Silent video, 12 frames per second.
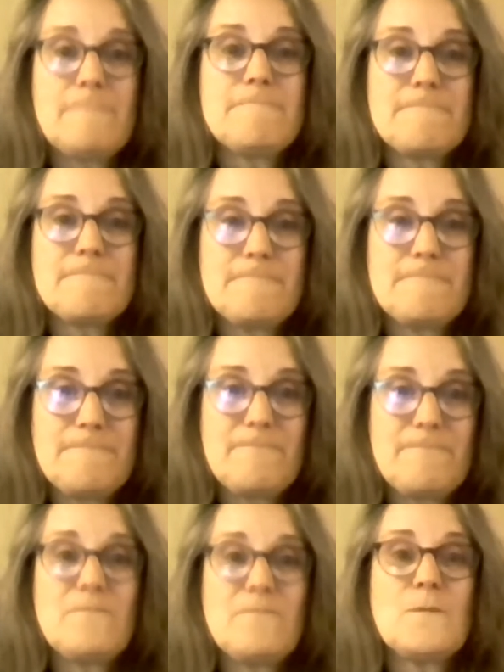you know, or if
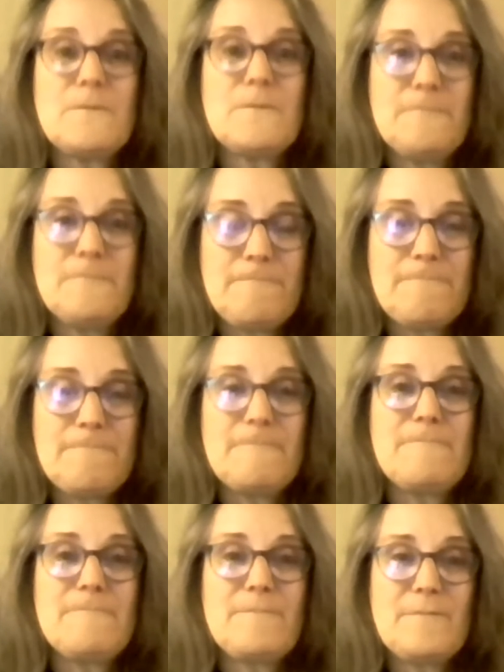I'm not there, he'll just put
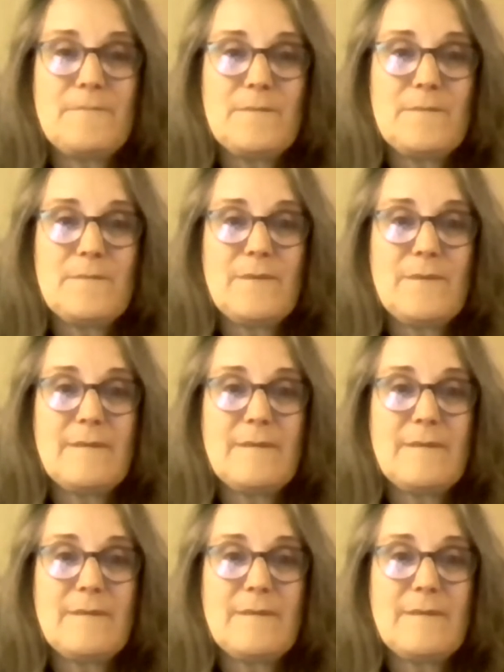on a Star Trek.